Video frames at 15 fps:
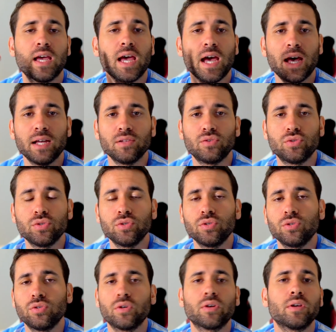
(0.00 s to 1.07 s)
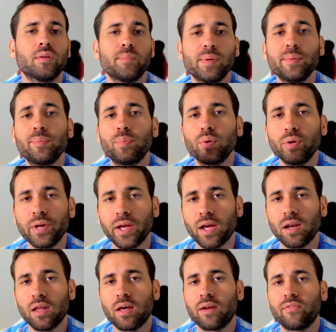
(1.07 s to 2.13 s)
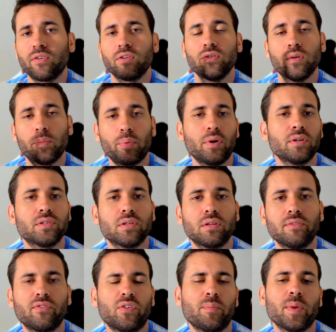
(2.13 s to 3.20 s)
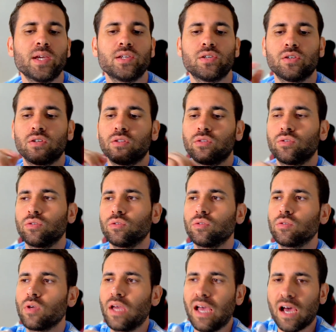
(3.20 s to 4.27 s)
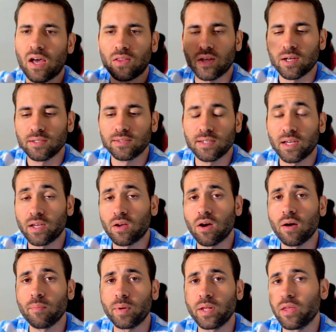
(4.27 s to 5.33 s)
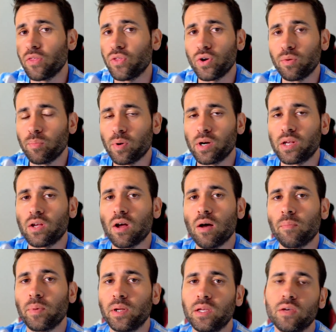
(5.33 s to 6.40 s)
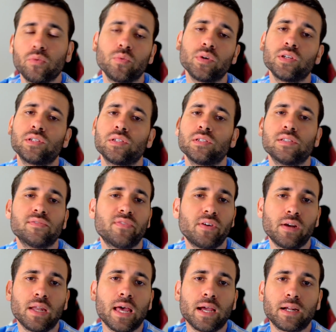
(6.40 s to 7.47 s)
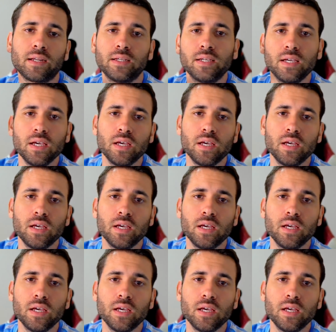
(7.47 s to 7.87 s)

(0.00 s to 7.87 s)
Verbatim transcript: and two, you're going to be putting a lot of your personal information to an outside company, a third-party company, which is very likely